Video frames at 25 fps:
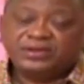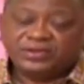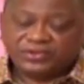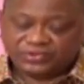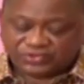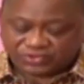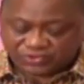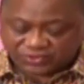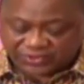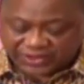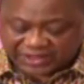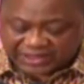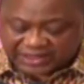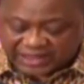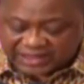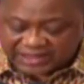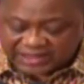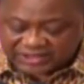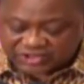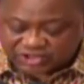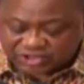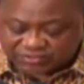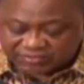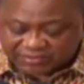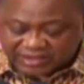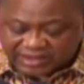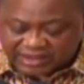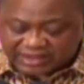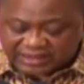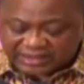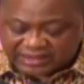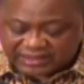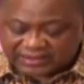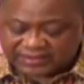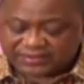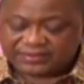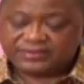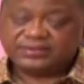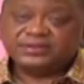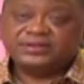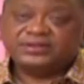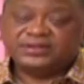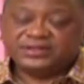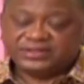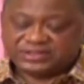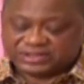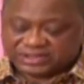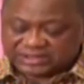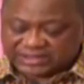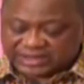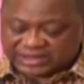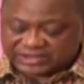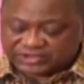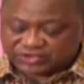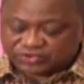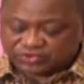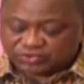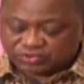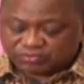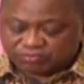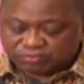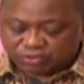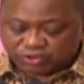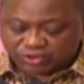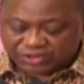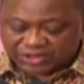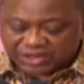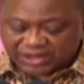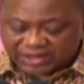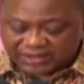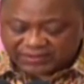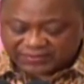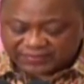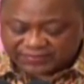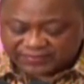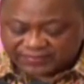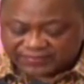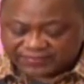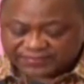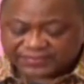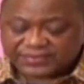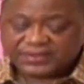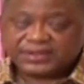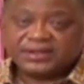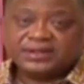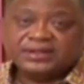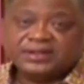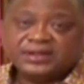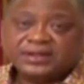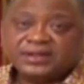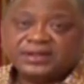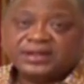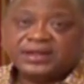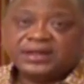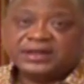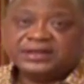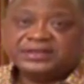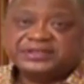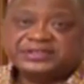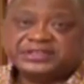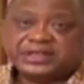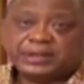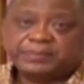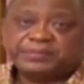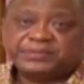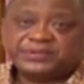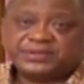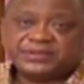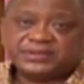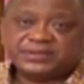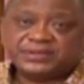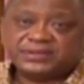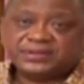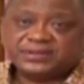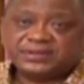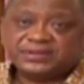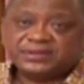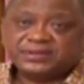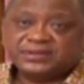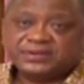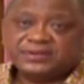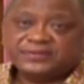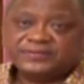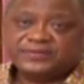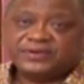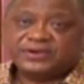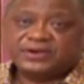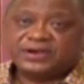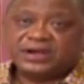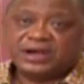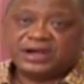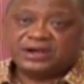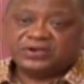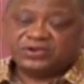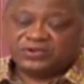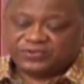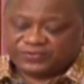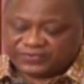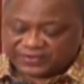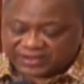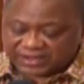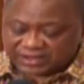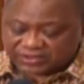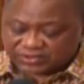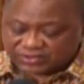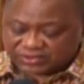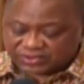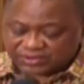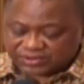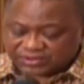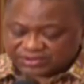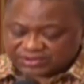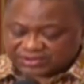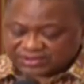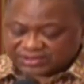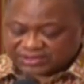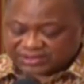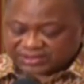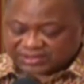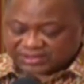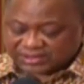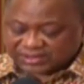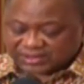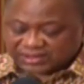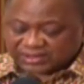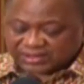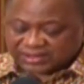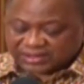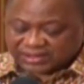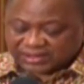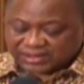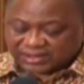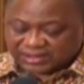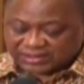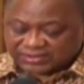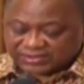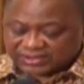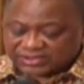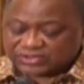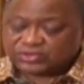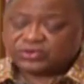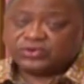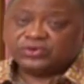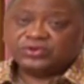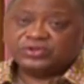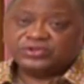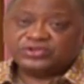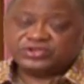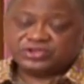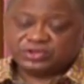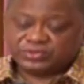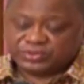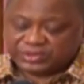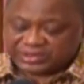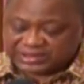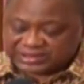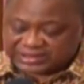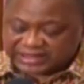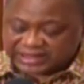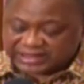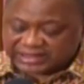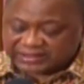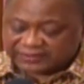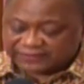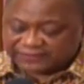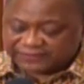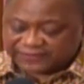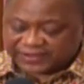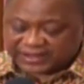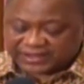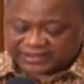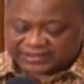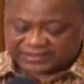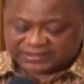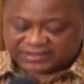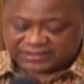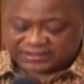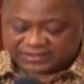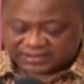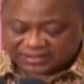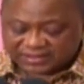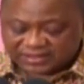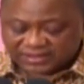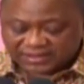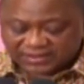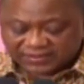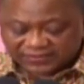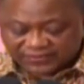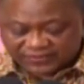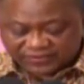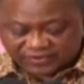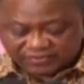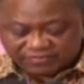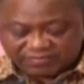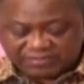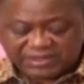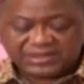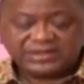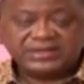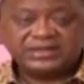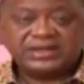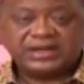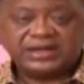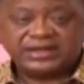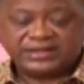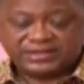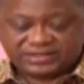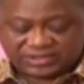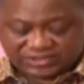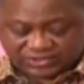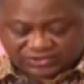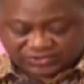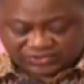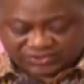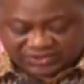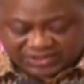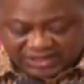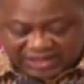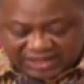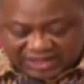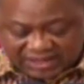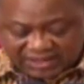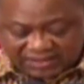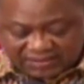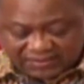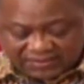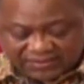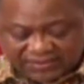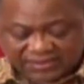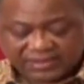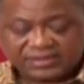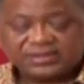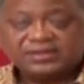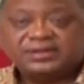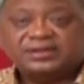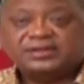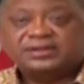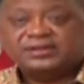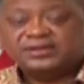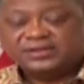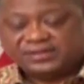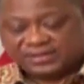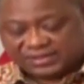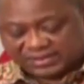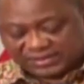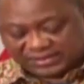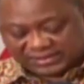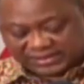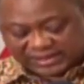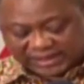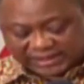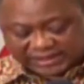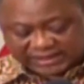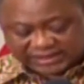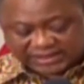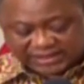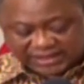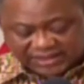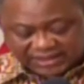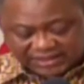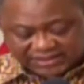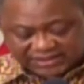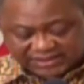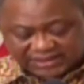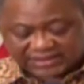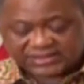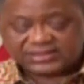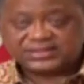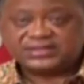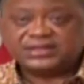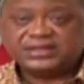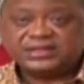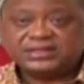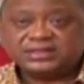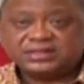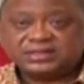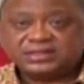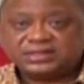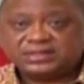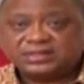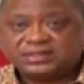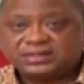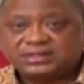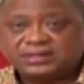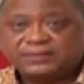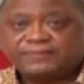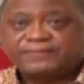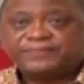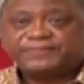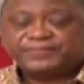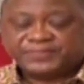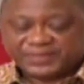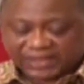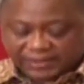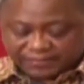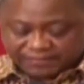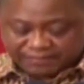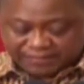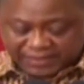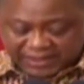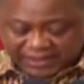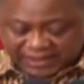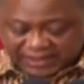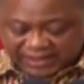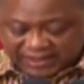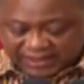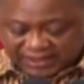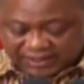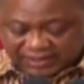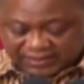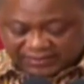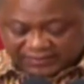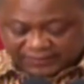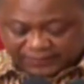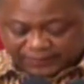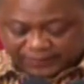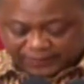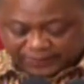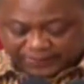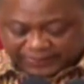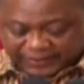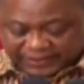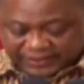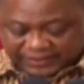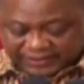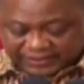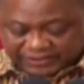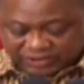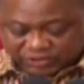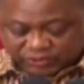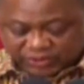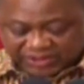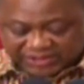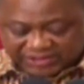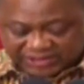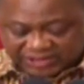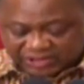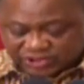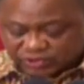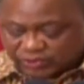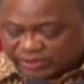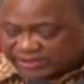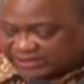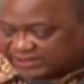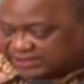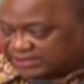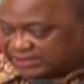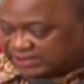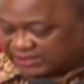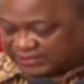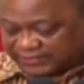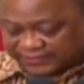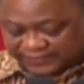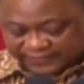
through the Kenya-Somali international border, except for cargo vehicles, and this also will take effect from midnight today, Saturday the sixteenth of May twenty twenty.